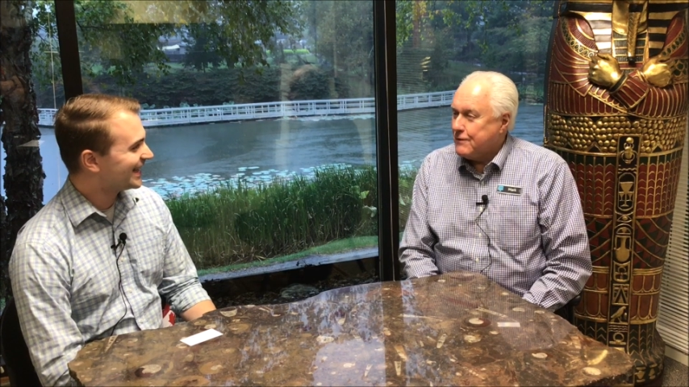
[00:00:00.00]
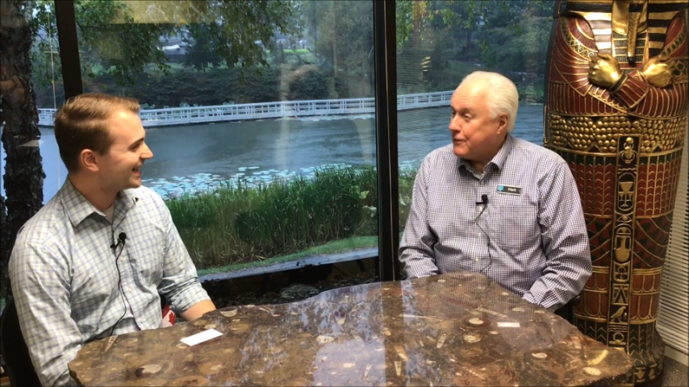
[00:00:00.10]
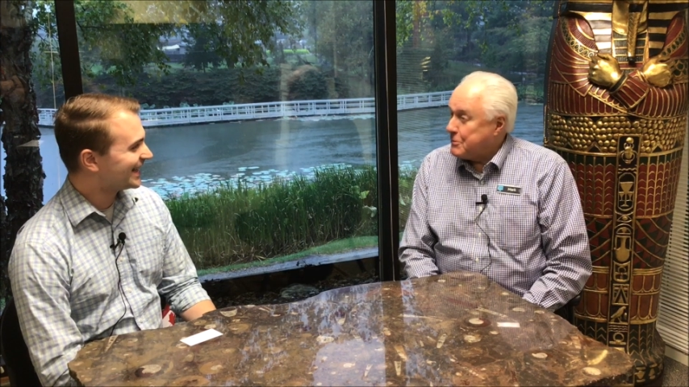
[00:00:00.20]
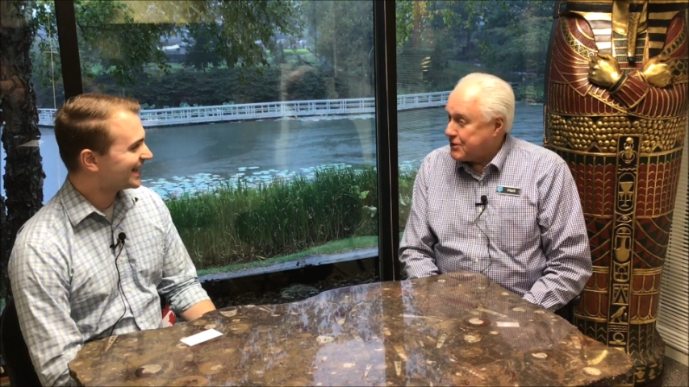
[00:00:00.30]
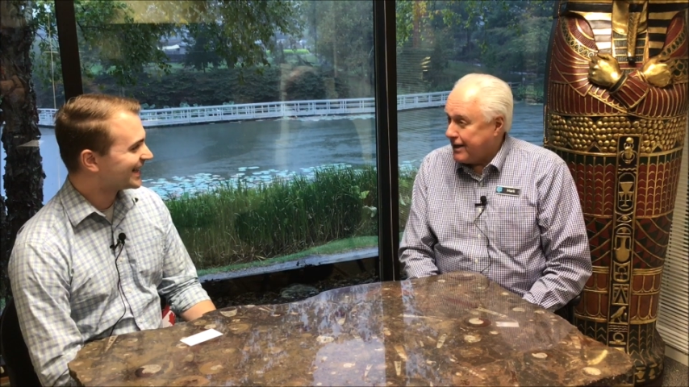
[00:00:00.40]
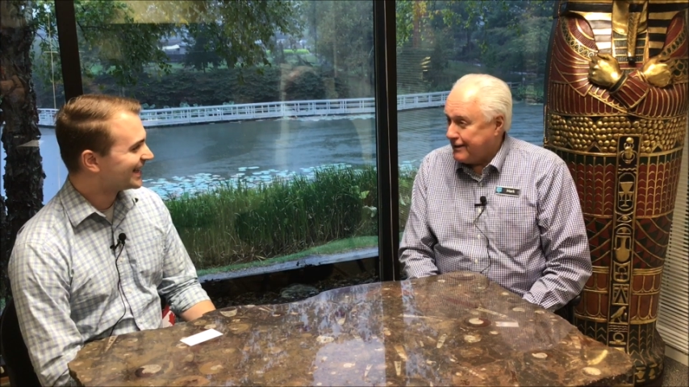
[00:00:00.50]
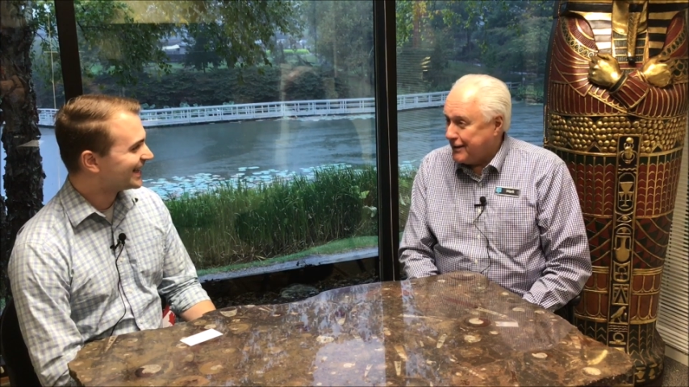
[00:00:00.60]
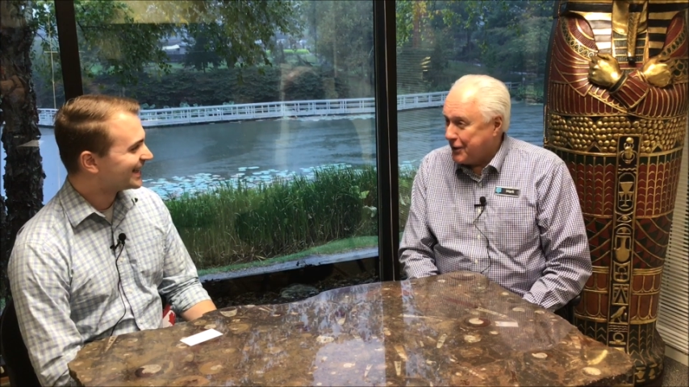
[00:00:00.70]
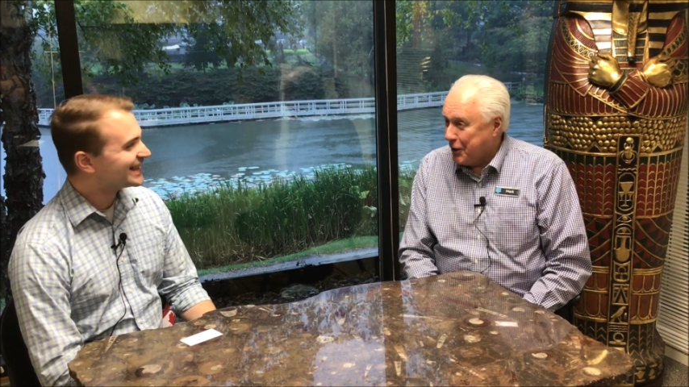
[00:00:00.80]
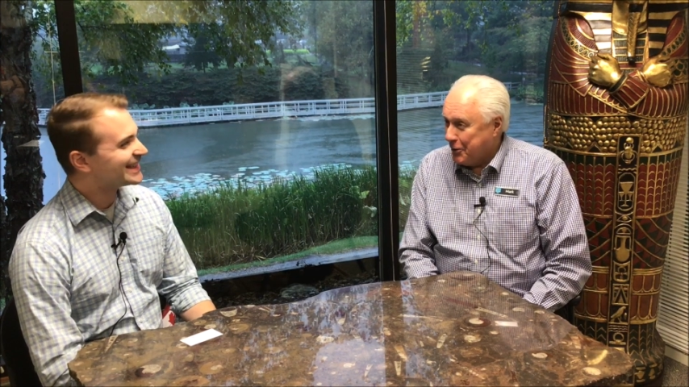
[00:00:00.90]
Speaker 1: from, from
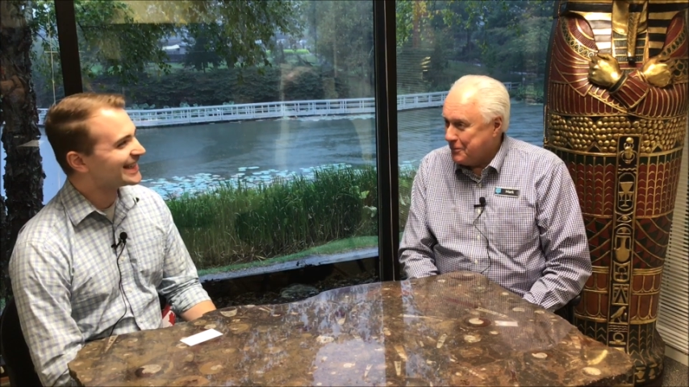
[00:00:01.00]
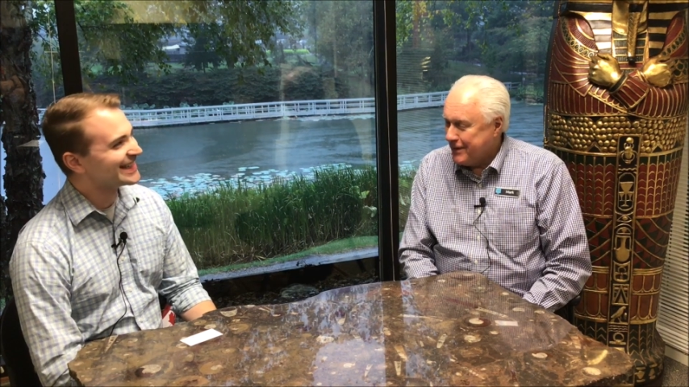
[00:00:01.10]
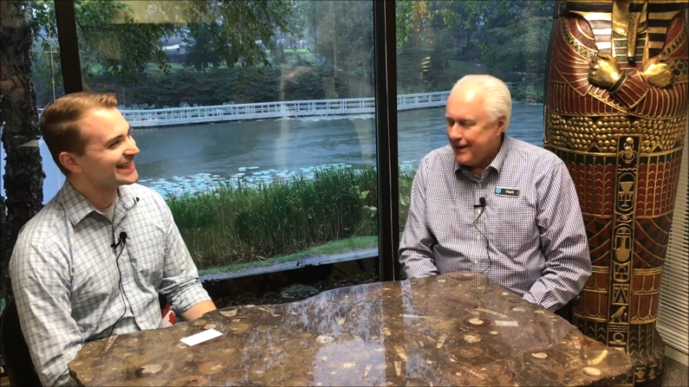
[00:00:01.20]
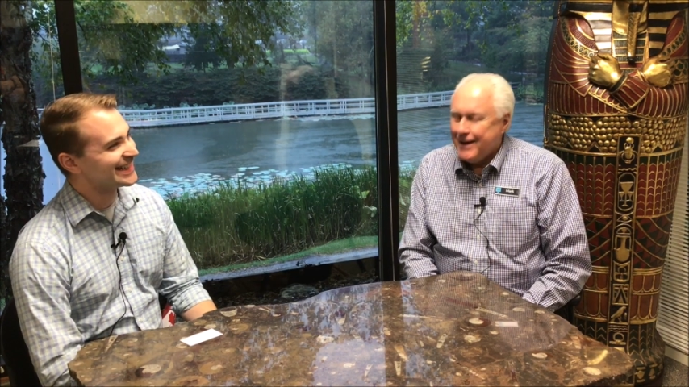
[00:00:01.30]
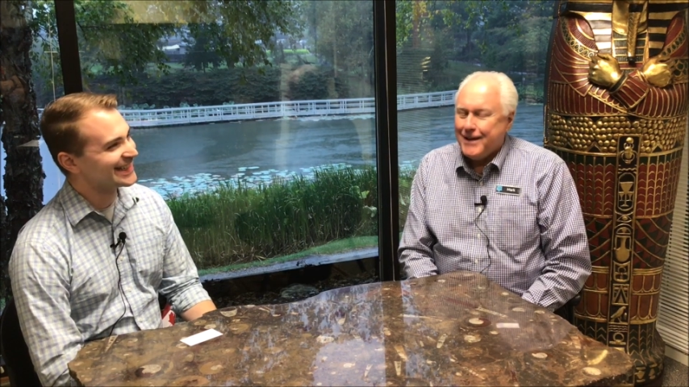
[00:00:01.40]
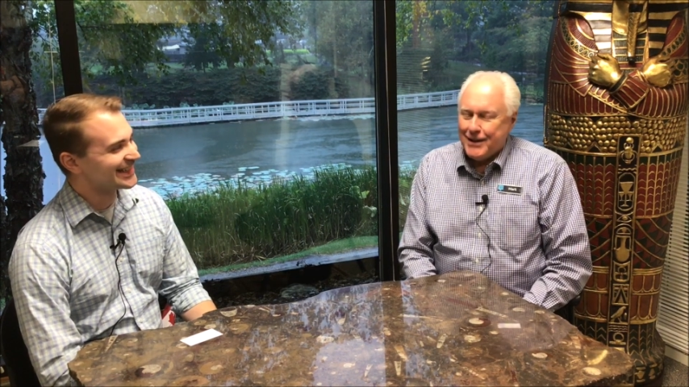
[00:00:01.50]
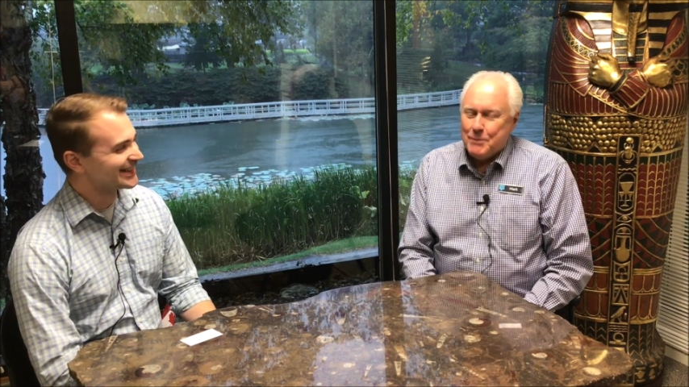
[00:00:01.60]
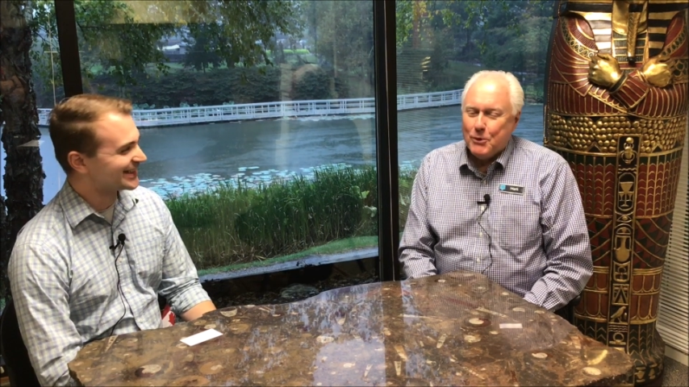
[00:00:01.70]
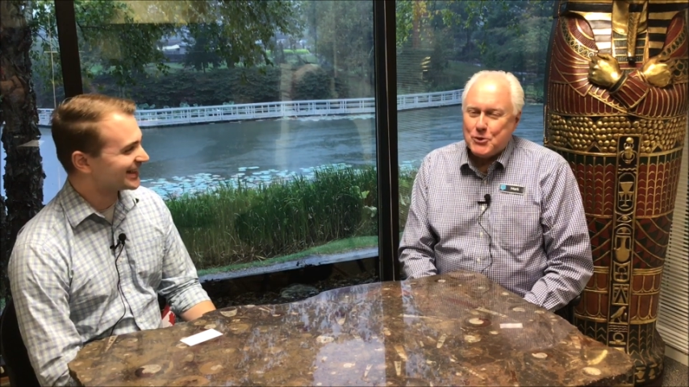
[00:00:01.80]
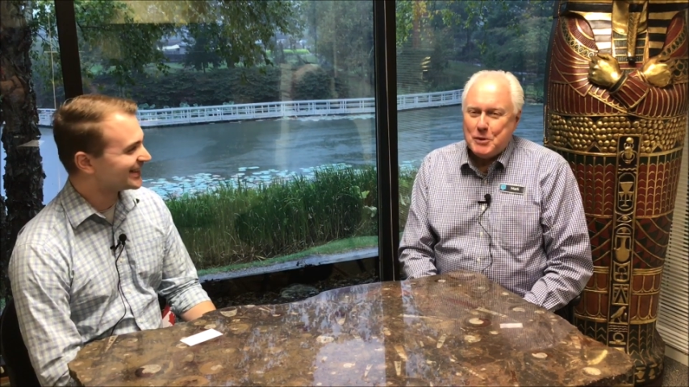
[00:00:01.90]
San Diego.
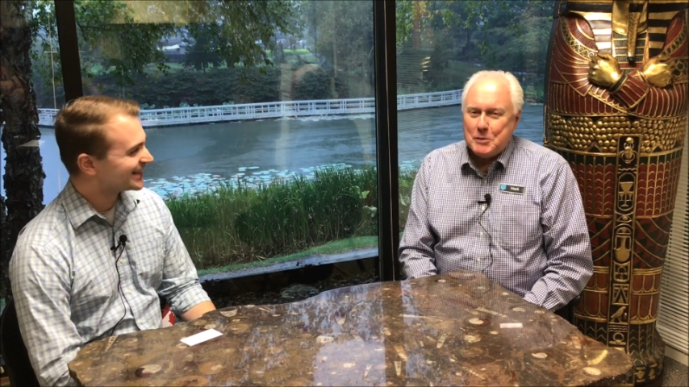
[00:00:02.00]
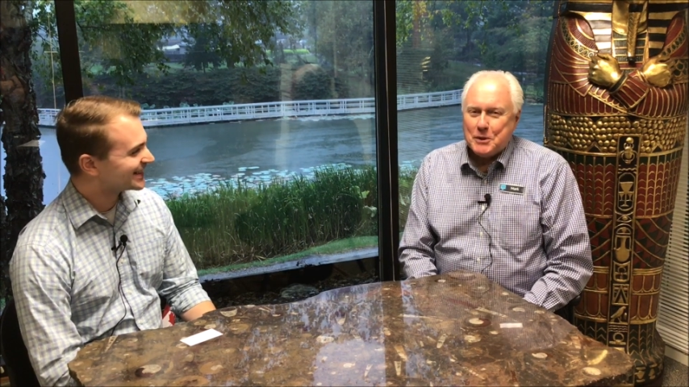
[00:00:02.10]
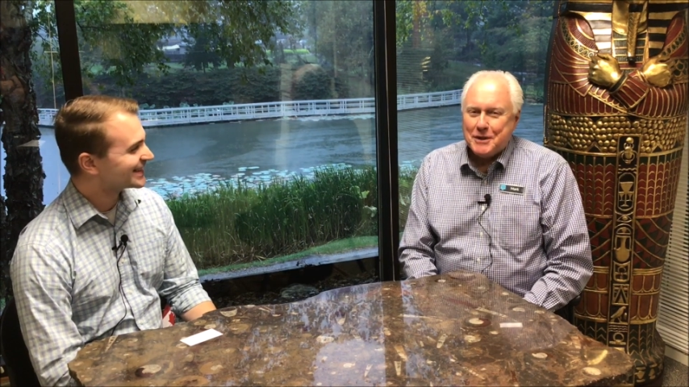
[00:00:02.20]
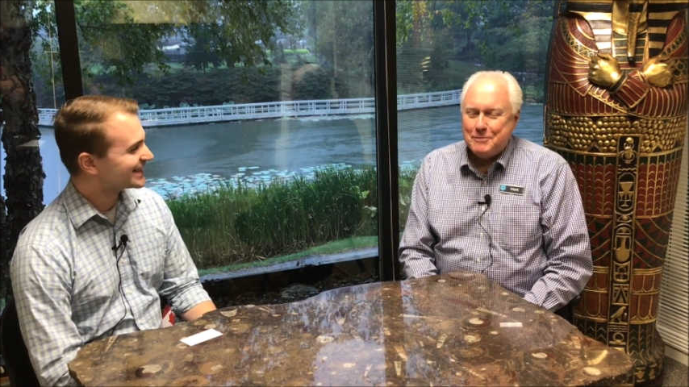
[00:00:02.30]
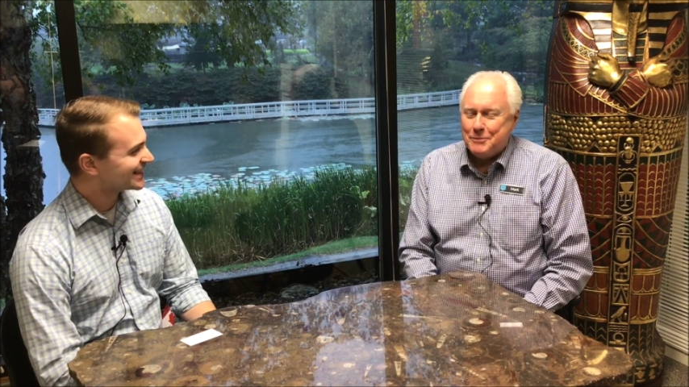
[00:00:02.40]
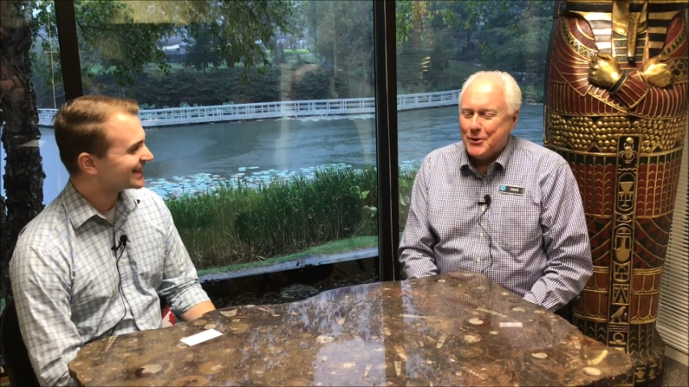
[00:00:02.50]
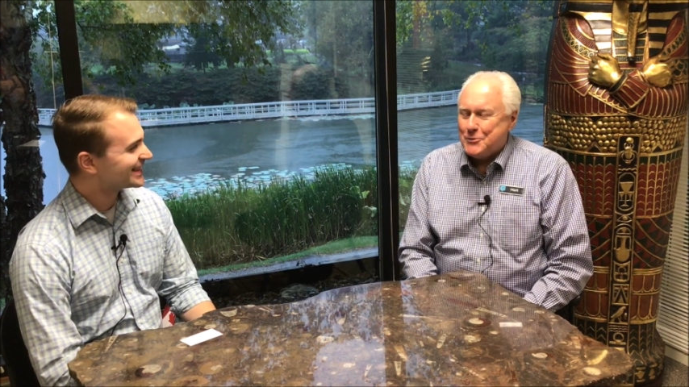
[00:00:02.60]
Most people,